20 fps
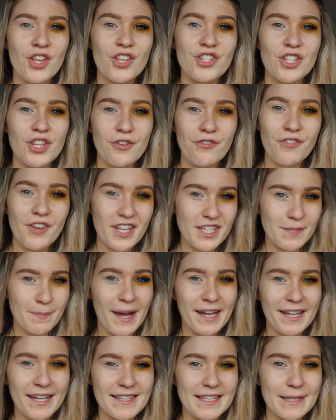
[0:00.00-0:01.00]
So the first
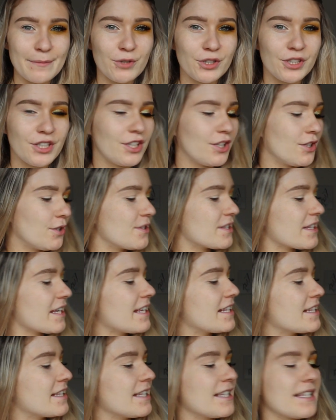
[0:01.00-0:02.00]
palette I'm going to
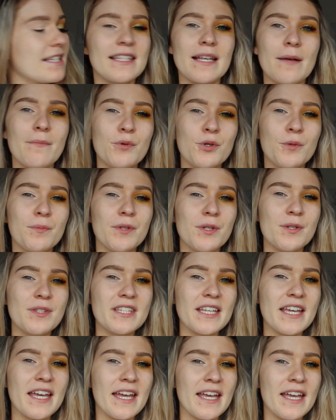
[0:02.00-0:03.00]
use is this Sample
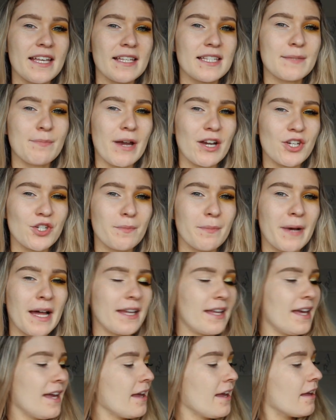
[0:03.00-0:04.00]
Beauty Spectrum
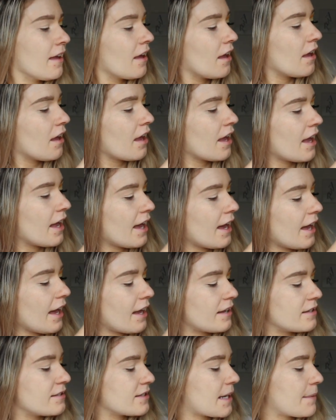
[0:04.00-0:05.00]
palette,
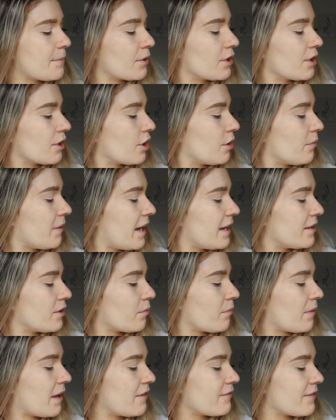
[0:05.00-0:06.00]
and I'm going to go
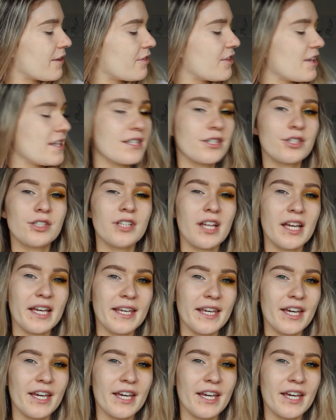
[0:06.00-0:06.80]
in with this colour